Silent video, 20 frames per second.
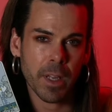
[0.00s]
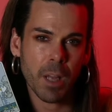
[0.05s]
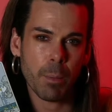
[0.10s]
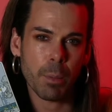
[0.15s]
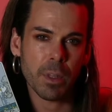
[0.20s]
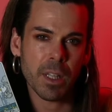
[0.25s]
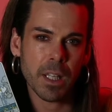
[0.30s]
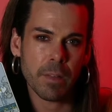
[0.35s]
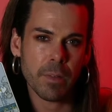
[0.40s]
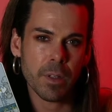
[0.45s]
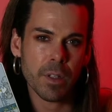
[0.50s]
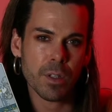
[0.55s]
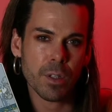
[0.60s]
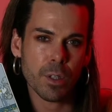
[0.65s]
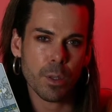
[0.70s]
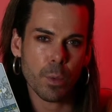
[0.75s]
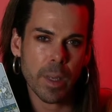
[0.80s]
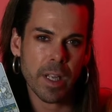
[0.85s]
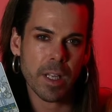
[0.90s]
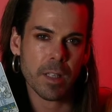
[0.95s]
I believe it's
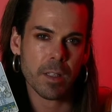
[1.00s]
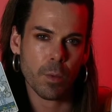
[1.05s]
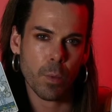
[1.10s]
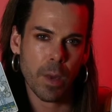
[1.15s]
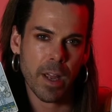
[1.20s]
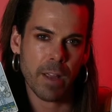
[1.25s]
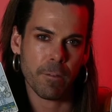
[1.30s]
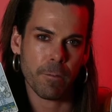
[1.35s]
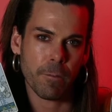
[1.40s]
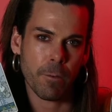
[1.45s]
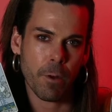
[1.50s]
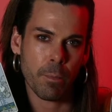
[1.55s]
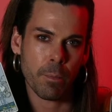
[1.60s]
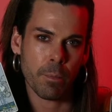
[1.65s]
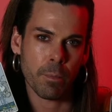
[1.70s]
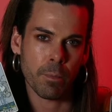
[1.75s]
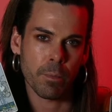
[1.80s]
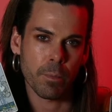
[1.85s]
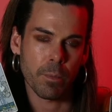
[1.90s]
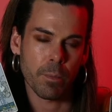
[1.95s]
2 weeks away
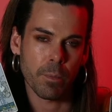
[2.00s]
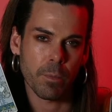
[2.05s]
from